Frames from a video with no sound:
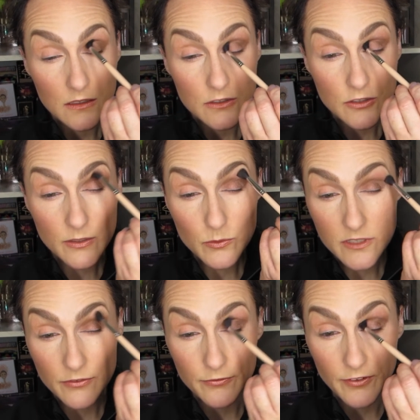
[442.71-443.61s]
So there
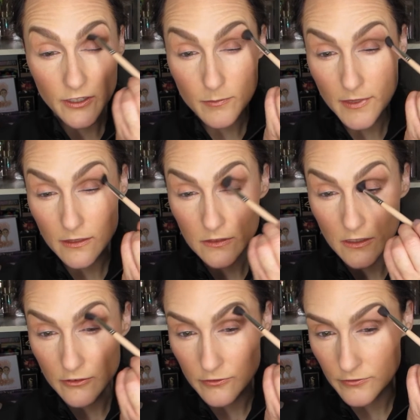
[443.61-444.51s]
was a fair amount
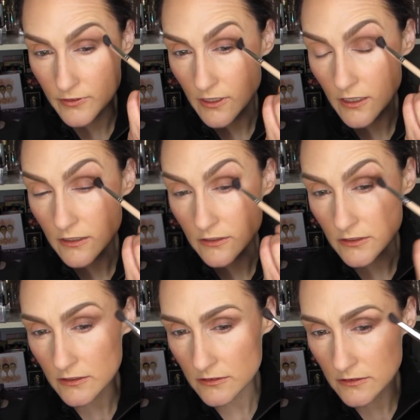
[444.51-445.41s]
of
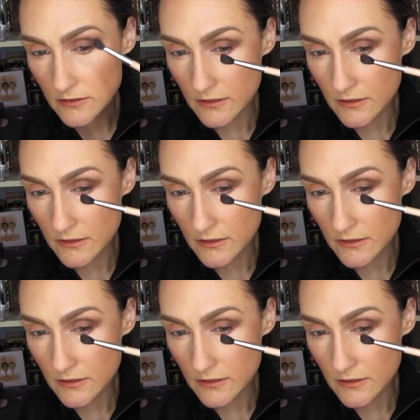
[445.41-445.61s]
color